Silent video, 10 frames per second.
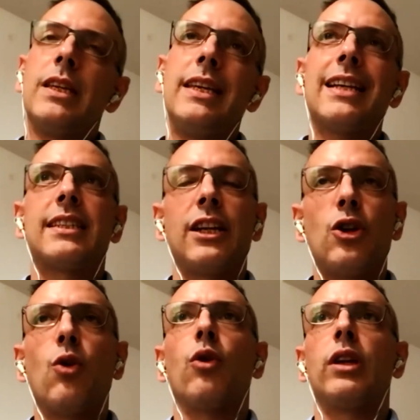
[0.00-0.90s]
yes and
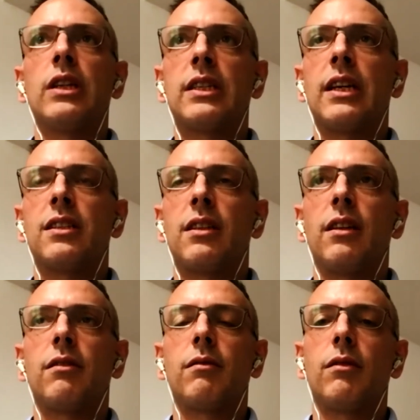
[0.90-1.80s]
no, in the sense
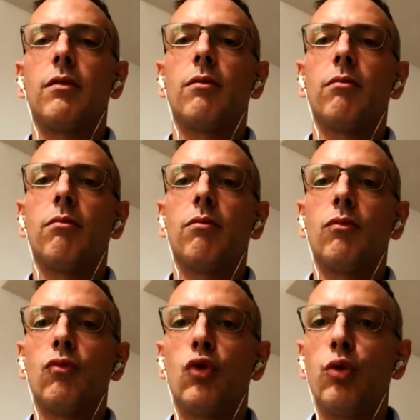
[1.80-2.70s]
that
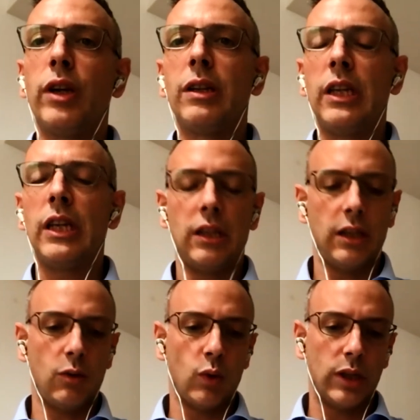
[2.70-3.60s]
during
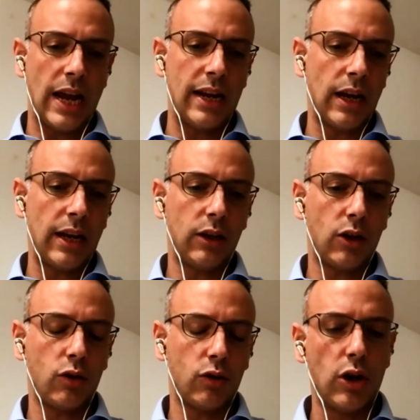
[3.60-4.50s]
what I
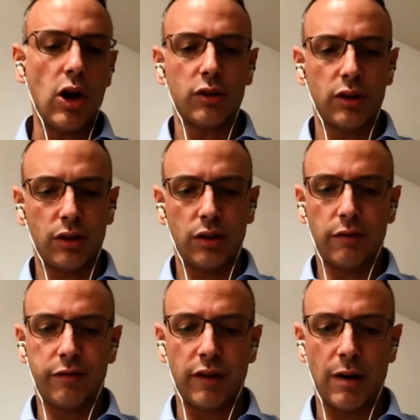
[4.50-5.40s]
got
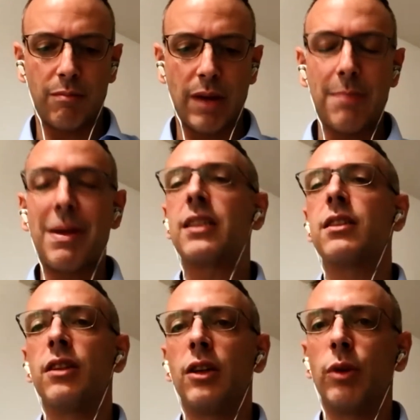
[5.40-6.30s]
from my
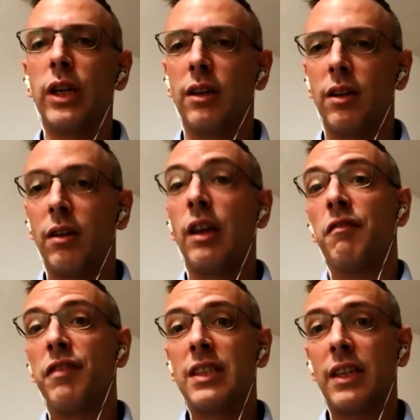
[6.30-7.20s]
master's degree in
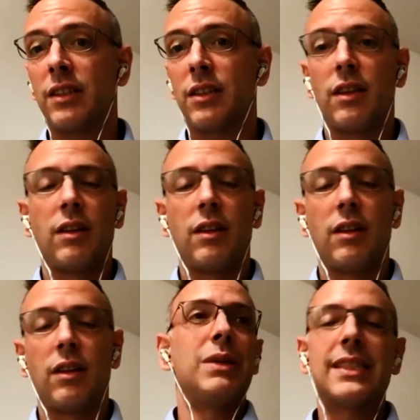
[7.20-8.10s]
physics,
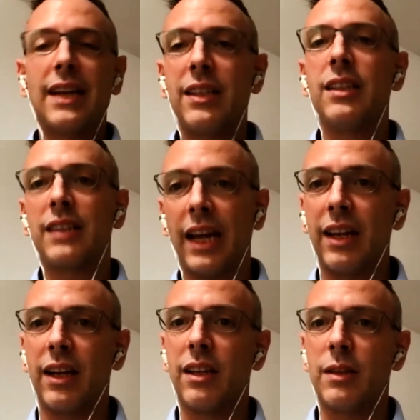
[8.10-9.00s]
beside the
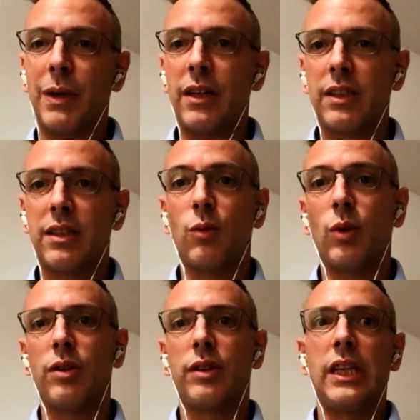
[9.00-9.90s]
technical parts,
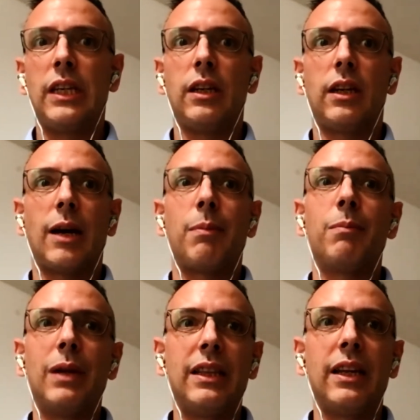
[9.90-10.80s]
were the
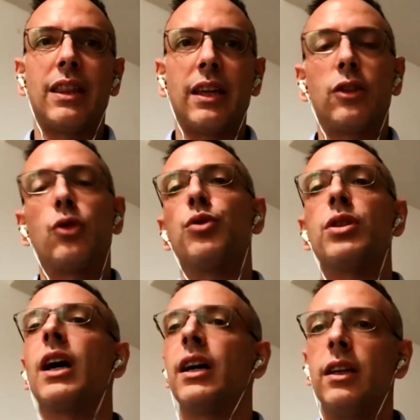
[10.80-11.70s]
capability, I think, to
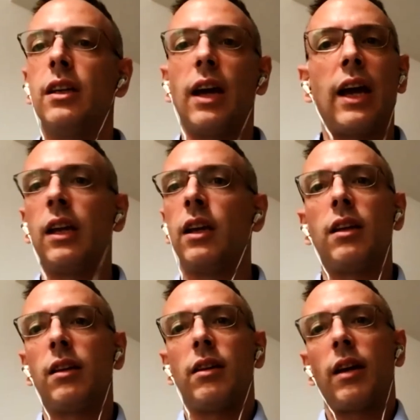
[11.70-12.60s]
study
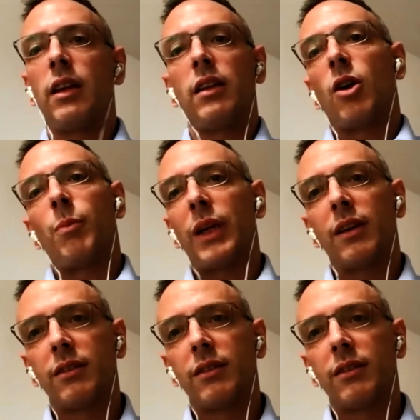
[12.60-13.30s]
any topic.